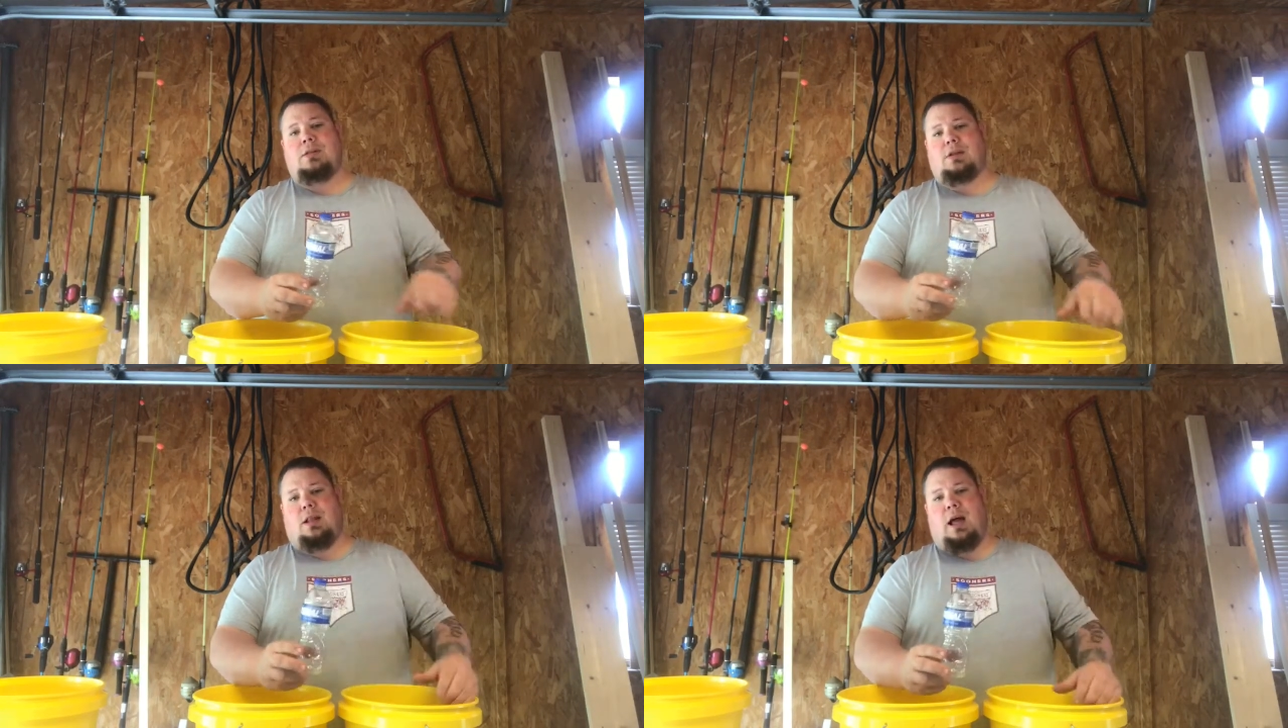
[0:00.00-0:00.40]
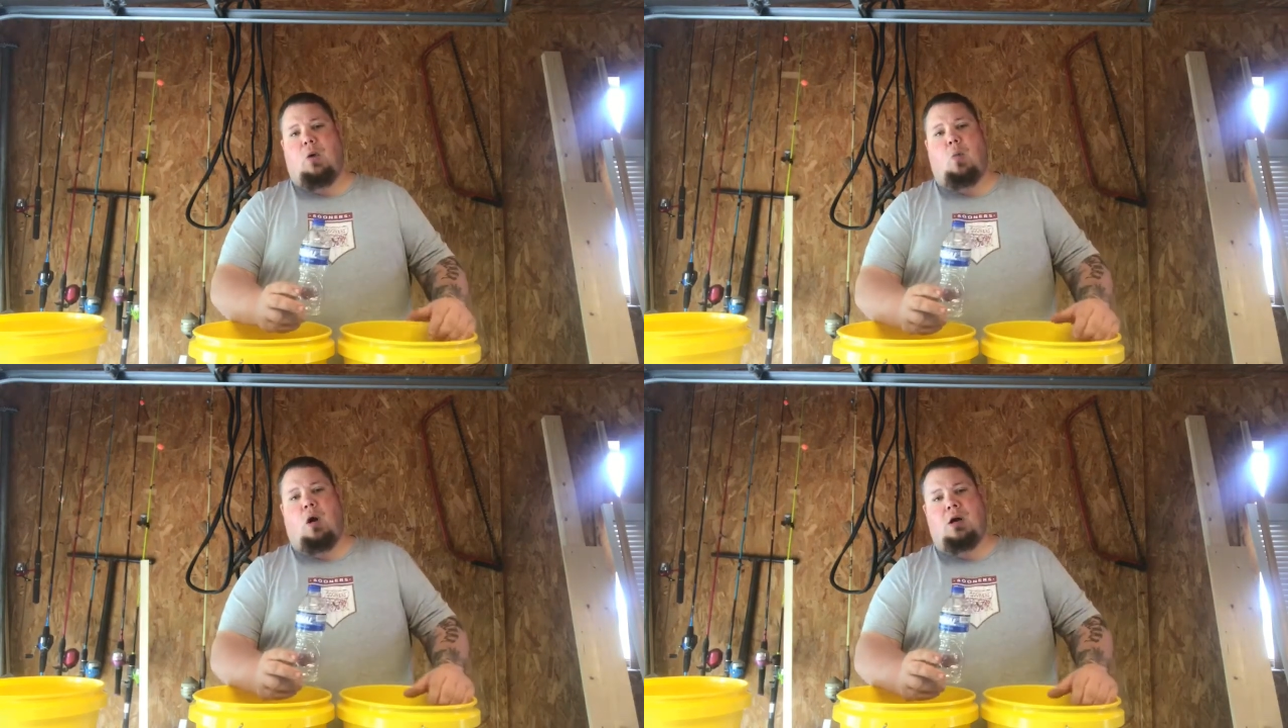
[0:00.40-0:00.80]
to
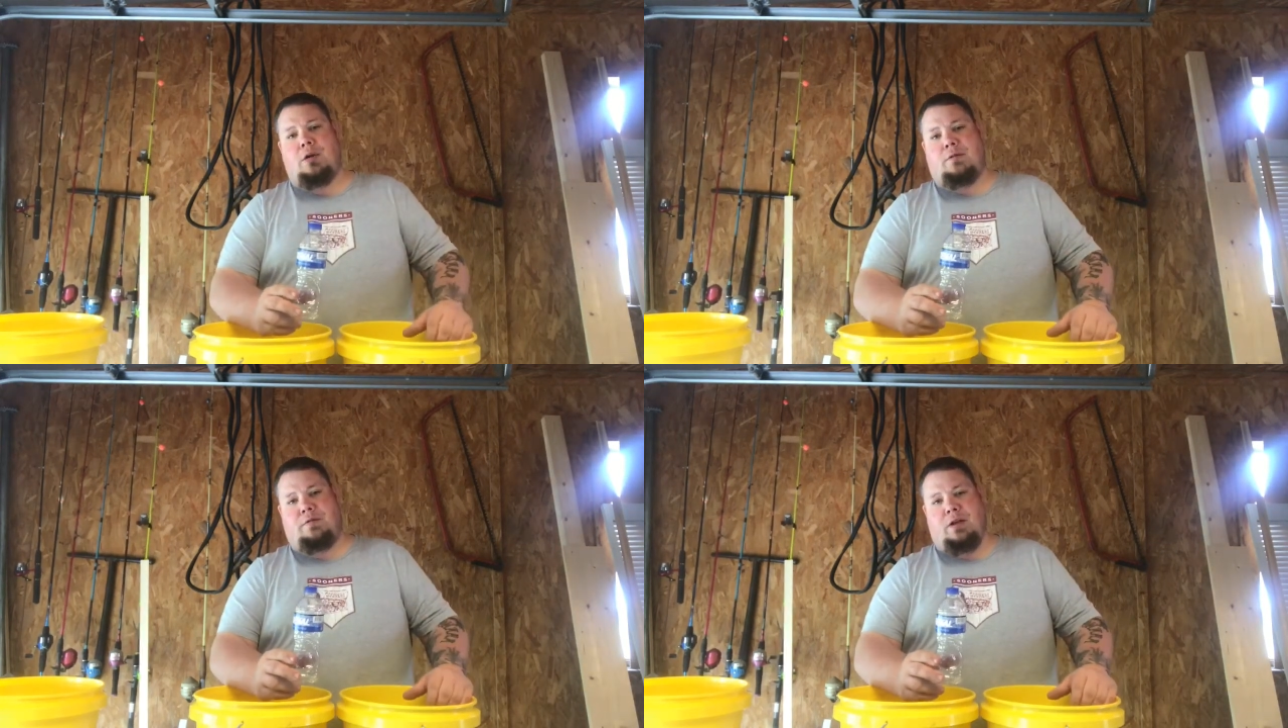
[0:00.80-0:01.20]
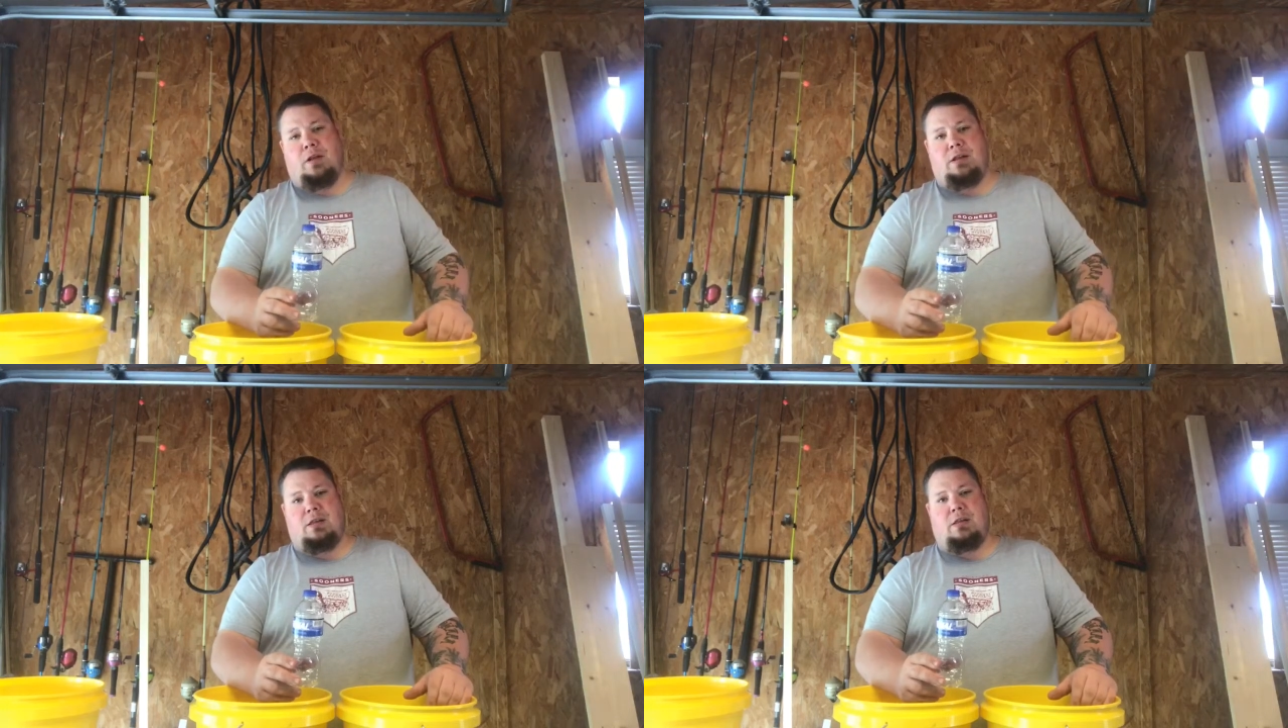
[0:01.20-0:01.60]
allow water to
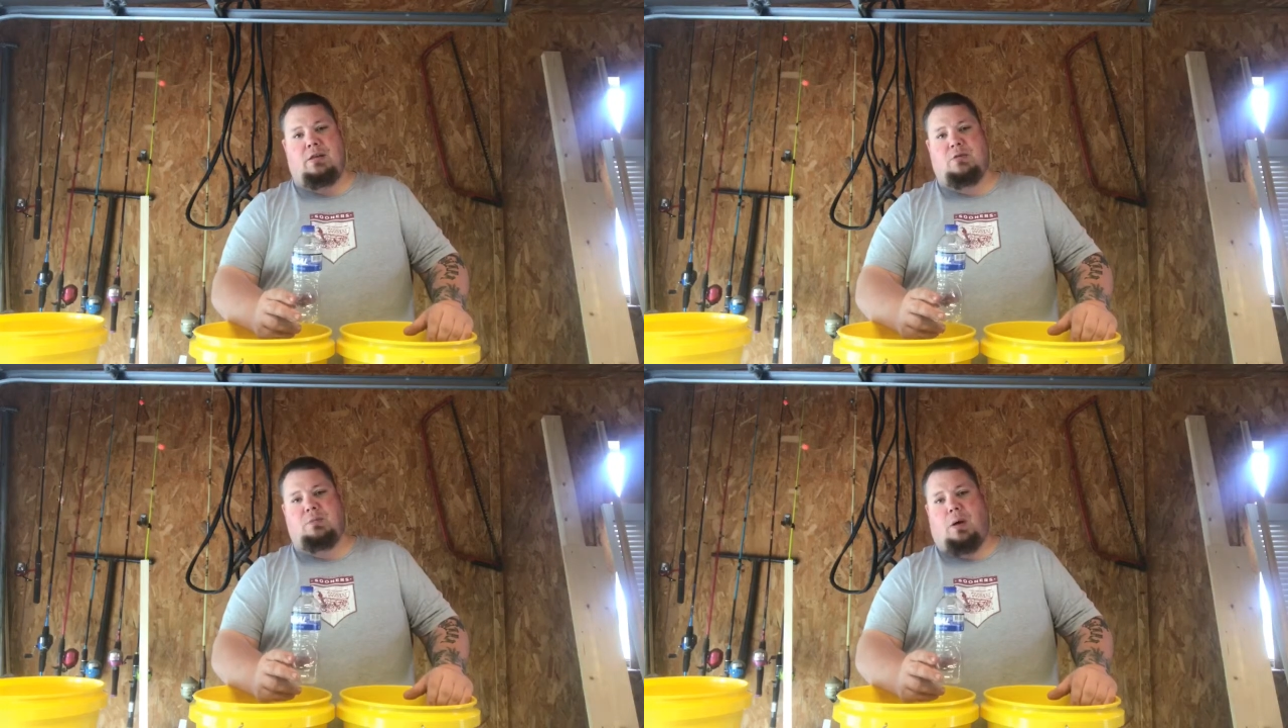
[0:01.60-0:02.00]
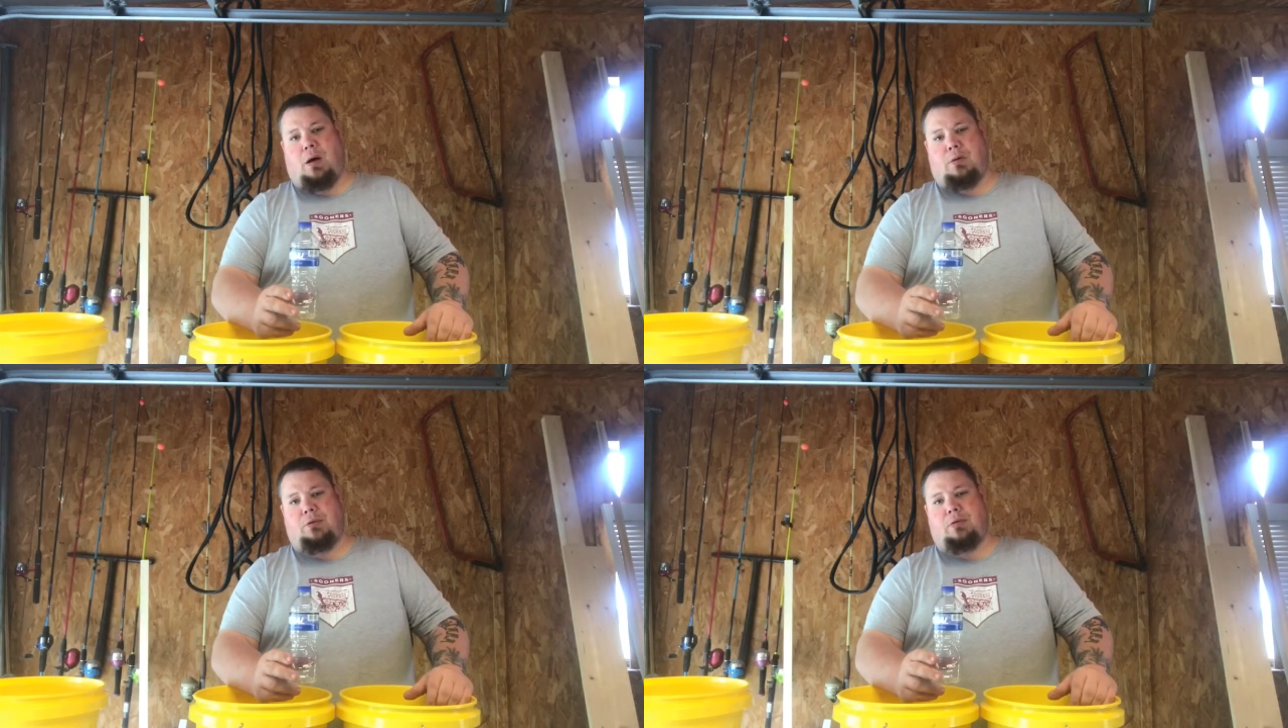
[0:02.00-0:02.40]
fill into those
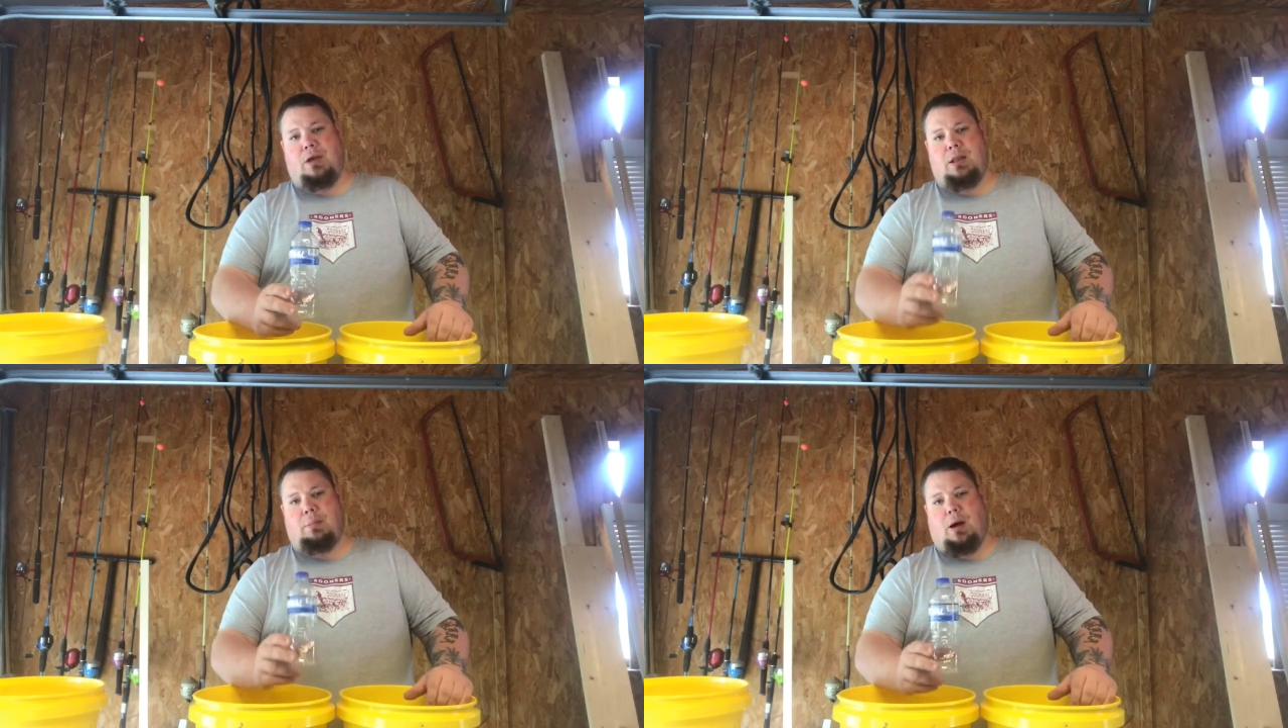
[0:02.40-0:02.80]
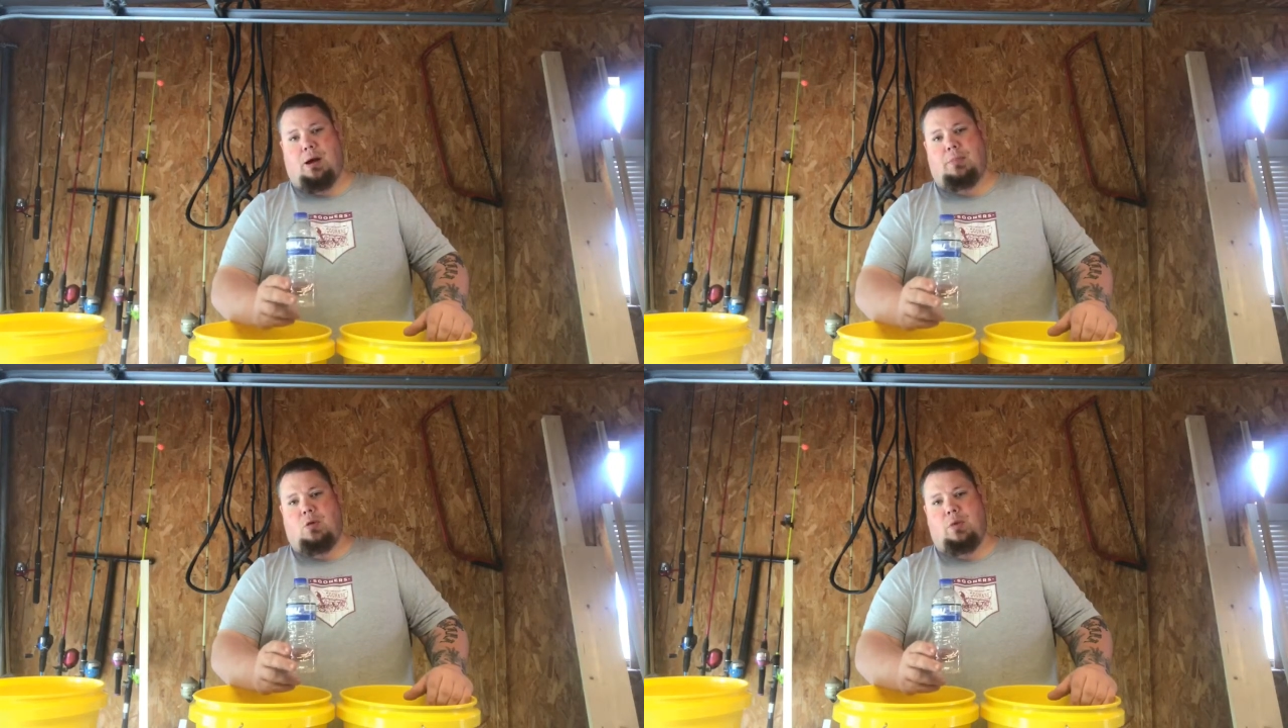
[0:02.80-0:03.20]
bottles in the
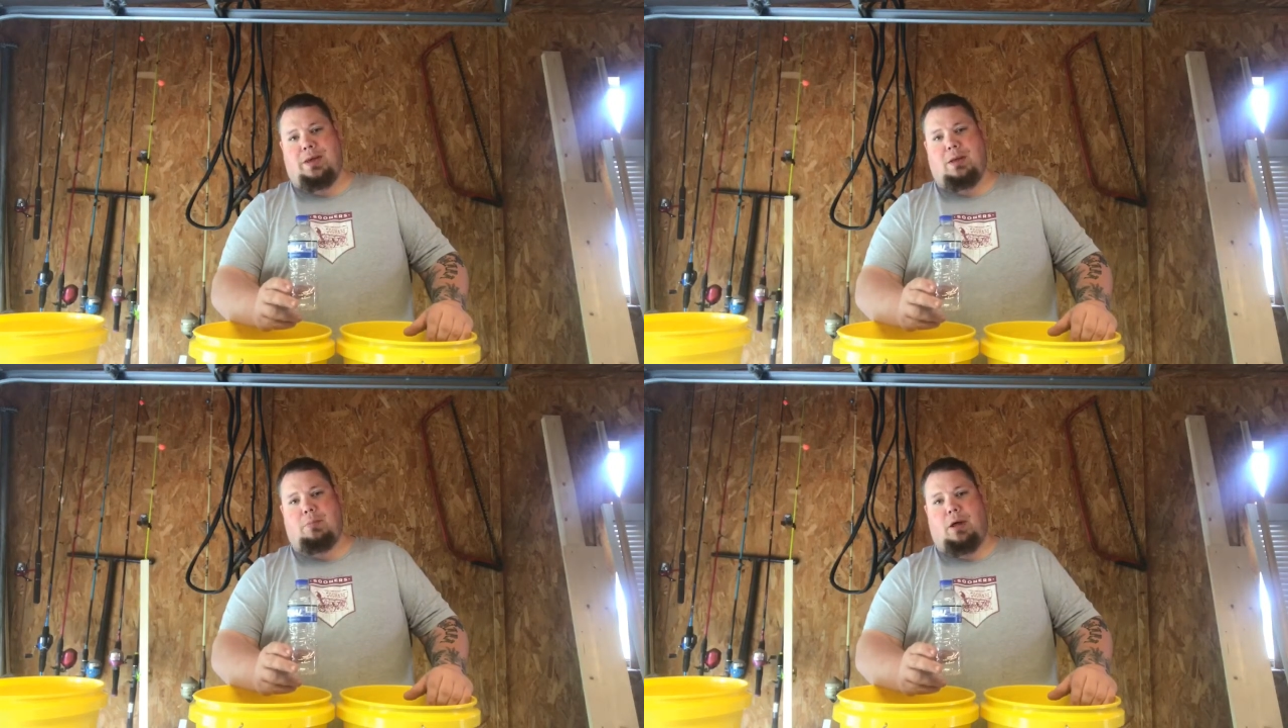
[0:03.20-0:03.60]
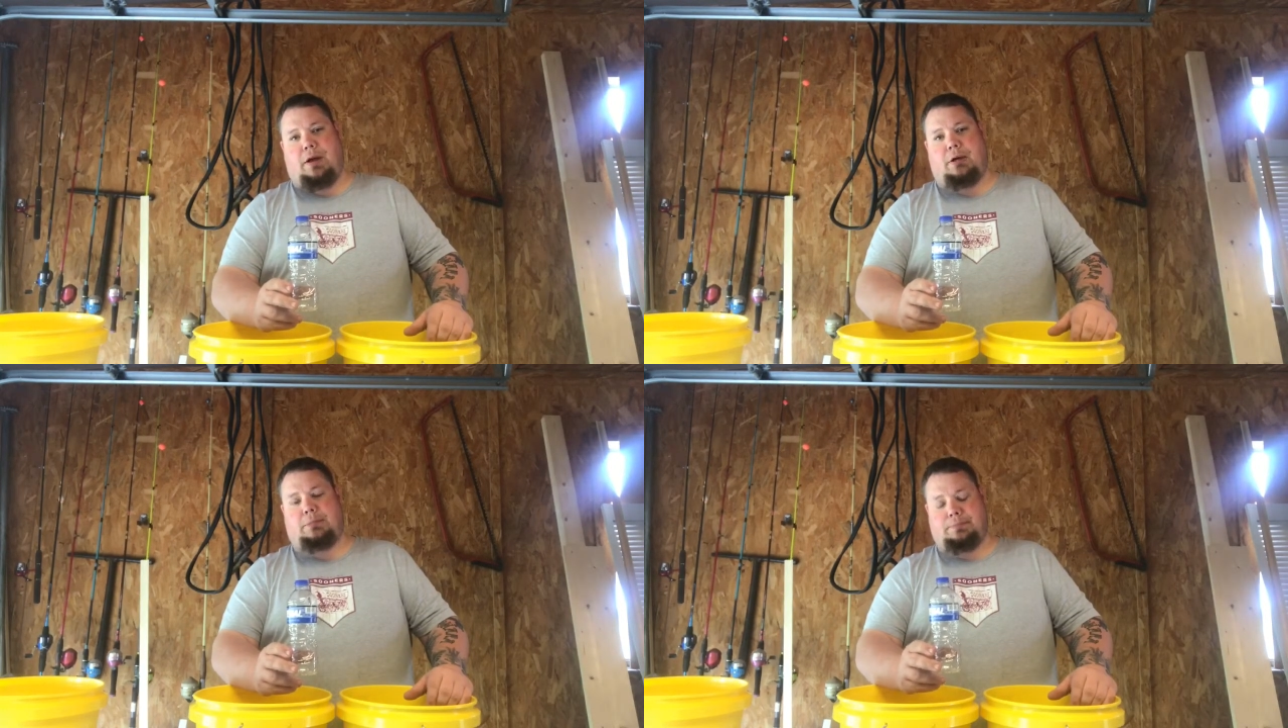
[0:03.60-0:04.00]
bottom of the wicking
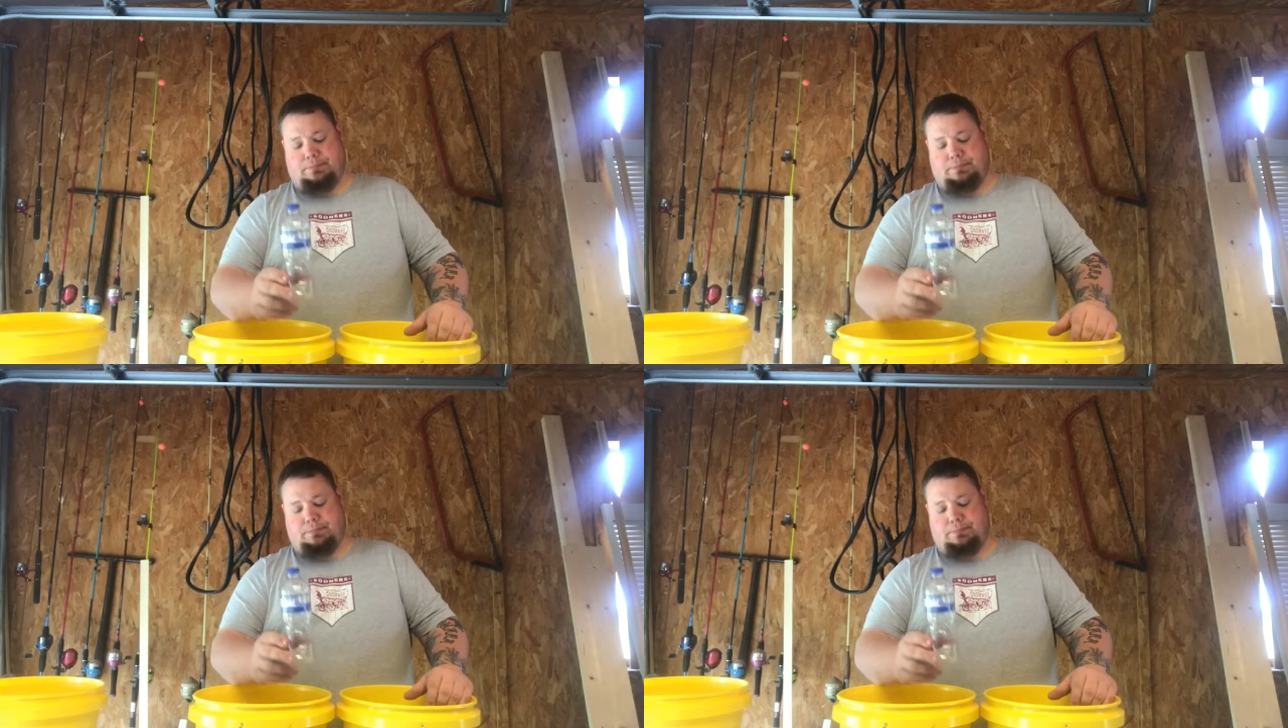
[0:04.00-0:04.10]
planter.